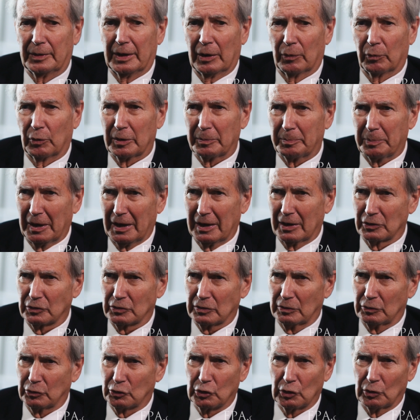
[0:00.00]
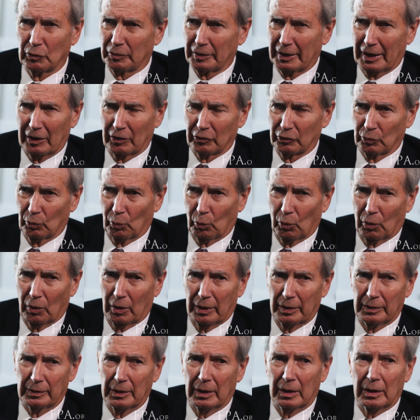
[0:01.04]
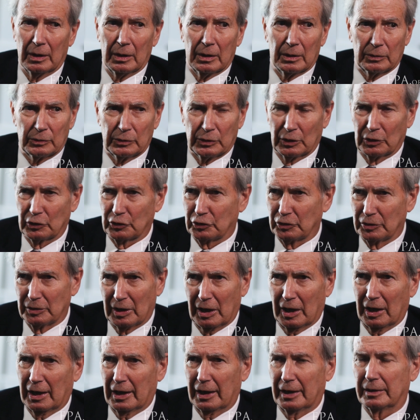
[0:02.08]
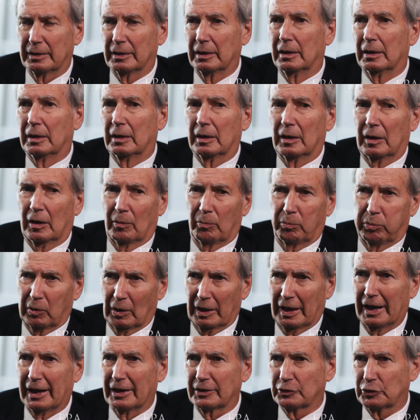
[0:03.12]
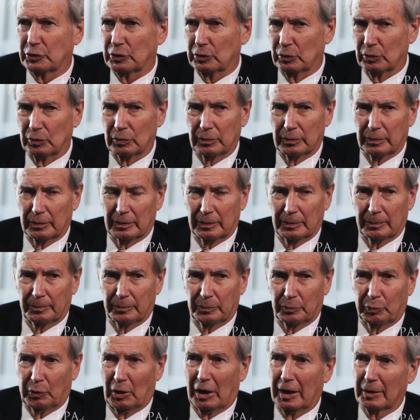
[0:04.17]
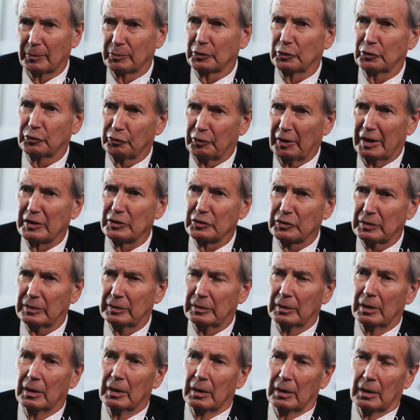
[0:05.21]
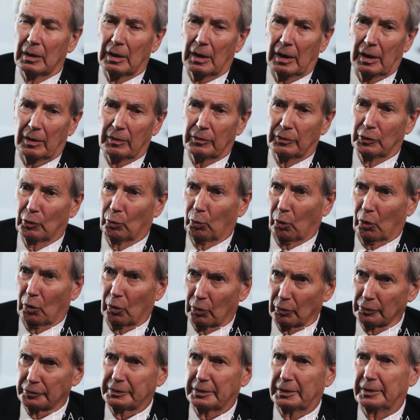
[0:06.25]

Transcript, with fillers: that we passed in 2001 does not apply to the problems facing the world